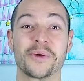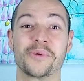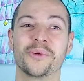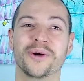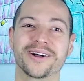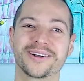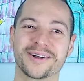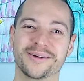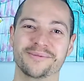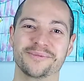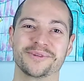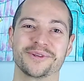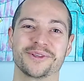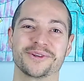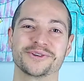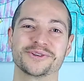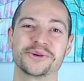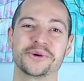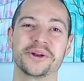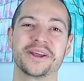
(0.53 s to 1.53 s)
Welcome to
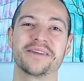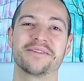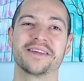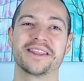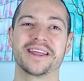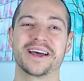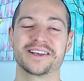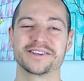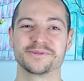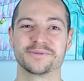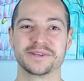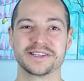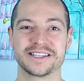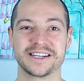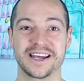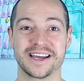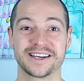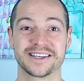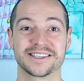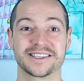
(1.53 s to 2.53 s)
the Journey of 1,000
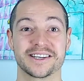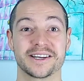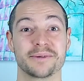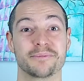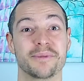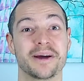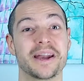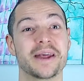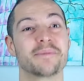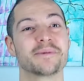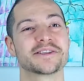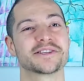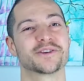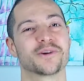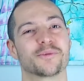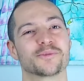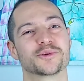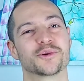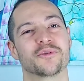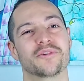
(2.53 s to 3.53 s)
Mistakes. My name is
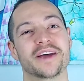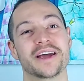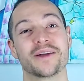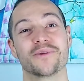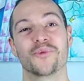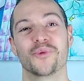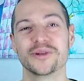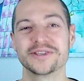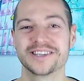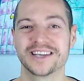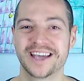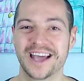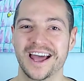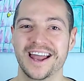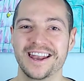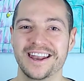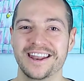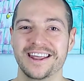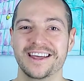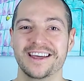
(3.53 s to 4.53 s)
Guillaume Sauvé, and once
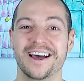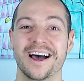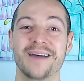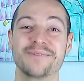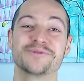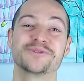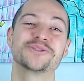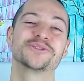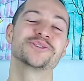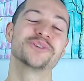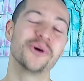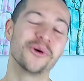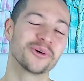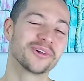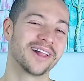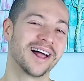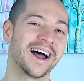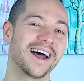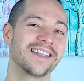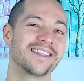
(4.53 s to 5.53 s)
again, I'm so
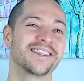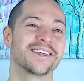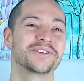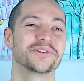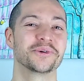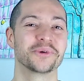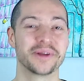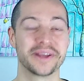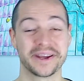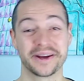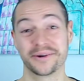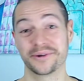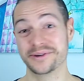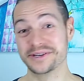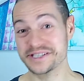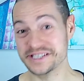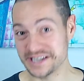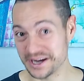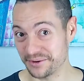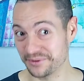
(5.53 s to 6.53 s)
glad that you're here
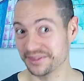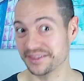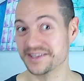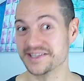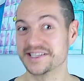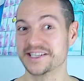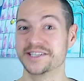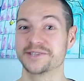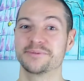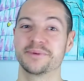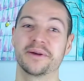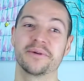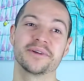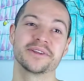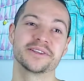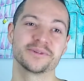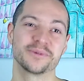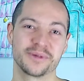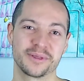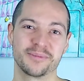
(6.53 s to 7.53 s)
sharing this
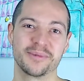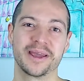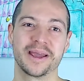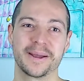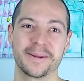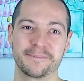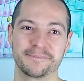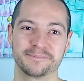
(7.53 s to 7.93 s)
experience with me.